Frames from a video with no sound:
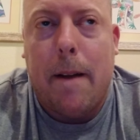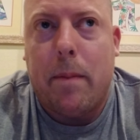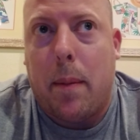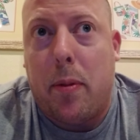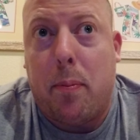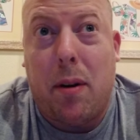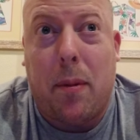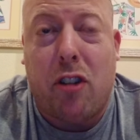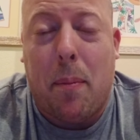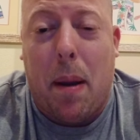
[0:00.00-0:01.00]
I'm pretty
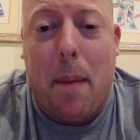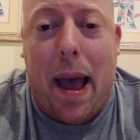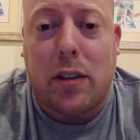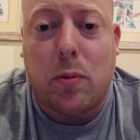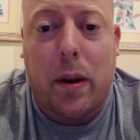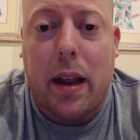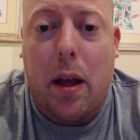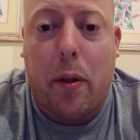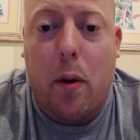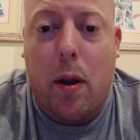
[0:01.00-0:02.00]
much at my max right now,
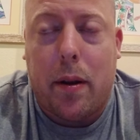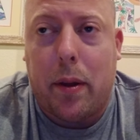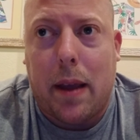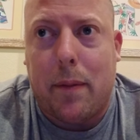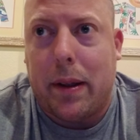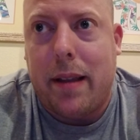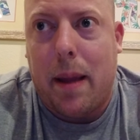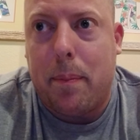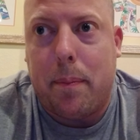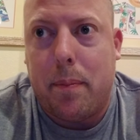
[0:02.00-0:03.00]
though. I think I have like
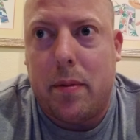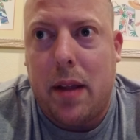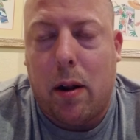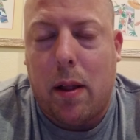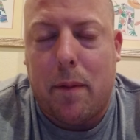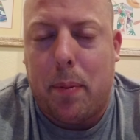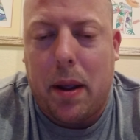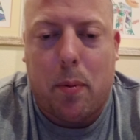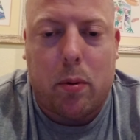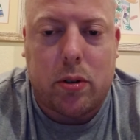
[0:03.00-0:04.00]
10, 11
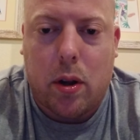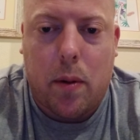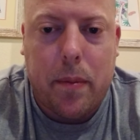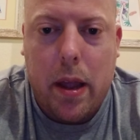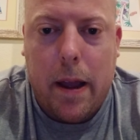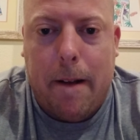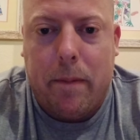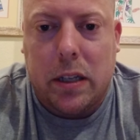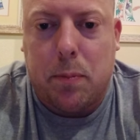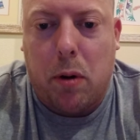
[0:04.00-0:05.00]
people. So
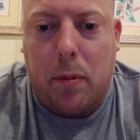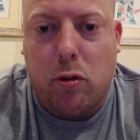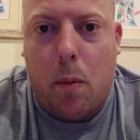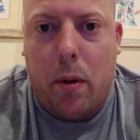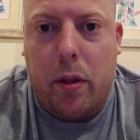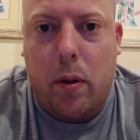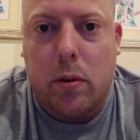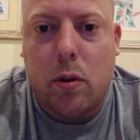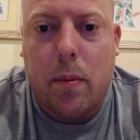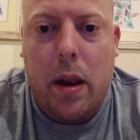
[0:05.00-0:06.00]
that's pretty much all I'm going to do.
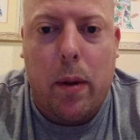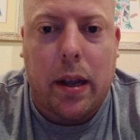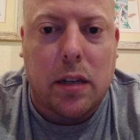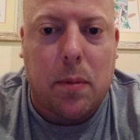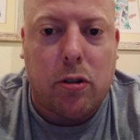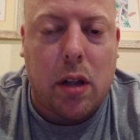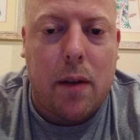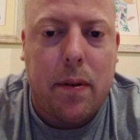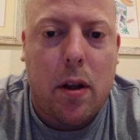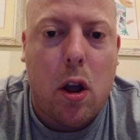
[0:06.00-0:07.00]
So anyway, guys, much
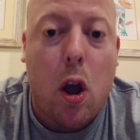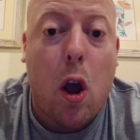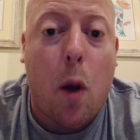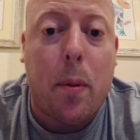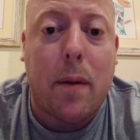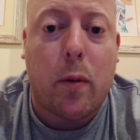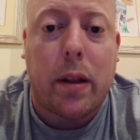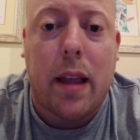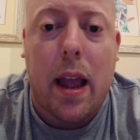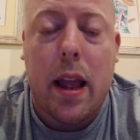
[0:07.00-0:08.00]
love. Hope you have a
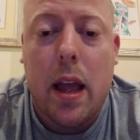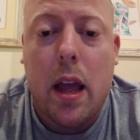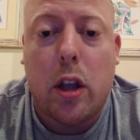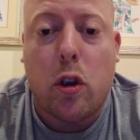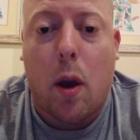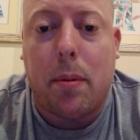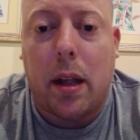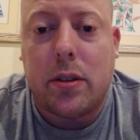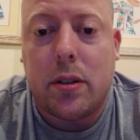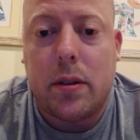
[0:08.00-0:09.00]
great day. God
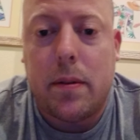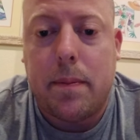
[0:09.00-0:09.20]
bless.